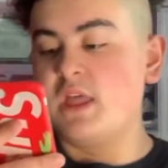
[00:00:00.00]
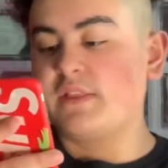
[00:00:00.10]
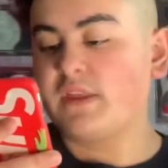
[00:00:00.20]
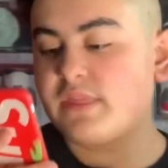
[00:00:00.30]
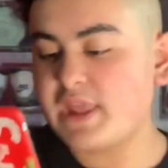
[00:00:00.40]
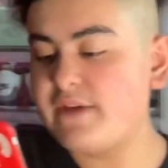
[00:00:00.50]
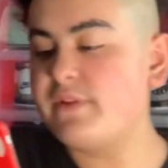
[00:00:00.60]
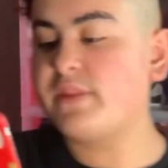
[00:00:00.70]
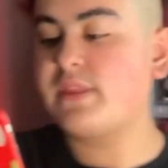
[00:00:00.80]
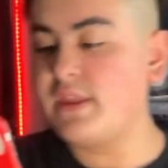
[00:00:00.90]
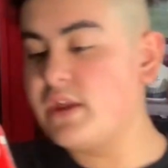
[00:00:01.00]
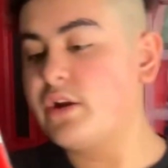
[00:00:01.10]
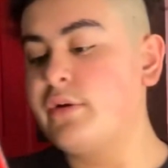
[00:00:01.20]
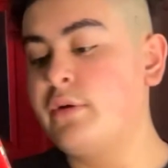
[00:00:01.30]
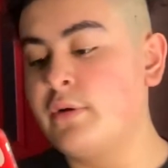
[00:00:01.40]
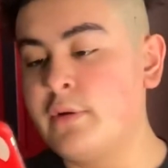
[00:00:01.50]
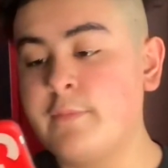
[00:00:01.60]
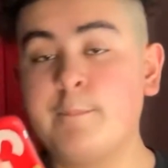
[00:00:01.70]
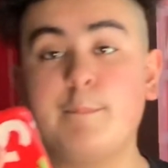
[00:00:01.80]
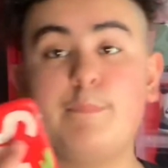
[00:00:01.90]
The seventh sneaker
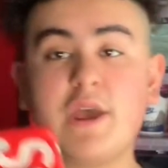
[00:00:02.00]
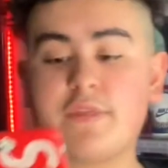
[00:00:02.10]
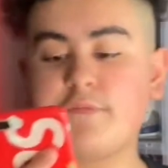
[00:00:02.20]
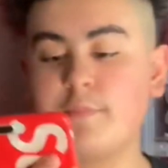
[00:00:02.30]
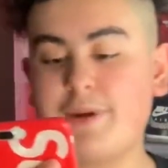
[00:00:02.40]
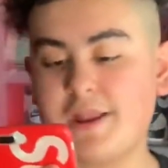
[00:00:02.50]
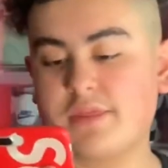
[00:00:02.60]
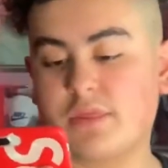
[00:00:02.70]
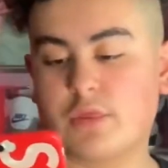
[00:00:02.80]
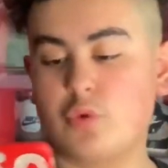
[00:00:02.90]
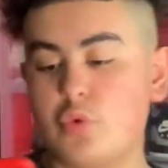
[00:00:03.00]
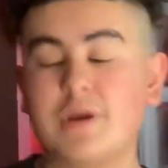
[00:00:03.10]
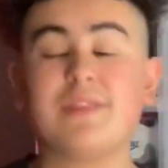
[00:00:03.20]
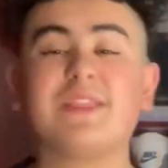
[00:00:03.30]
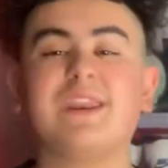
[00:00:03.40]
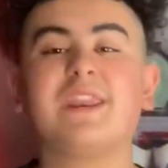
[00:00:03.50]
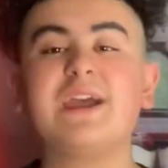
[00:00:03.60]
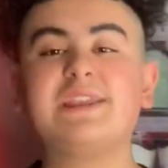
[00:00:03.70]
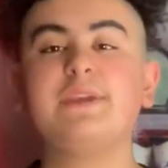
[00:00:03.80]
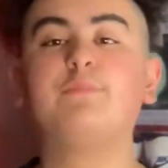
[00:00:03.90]
best for back to school is the
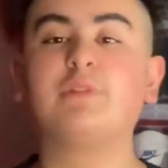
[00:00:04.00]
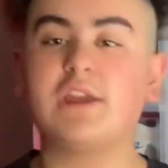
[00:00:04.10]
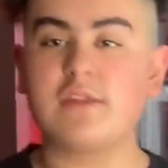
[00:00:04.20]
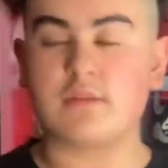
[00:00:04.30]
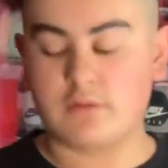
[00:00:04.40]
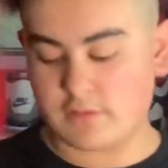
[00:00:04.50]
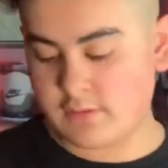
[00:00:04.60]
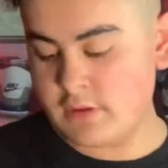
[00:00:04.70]
Nike Blazers.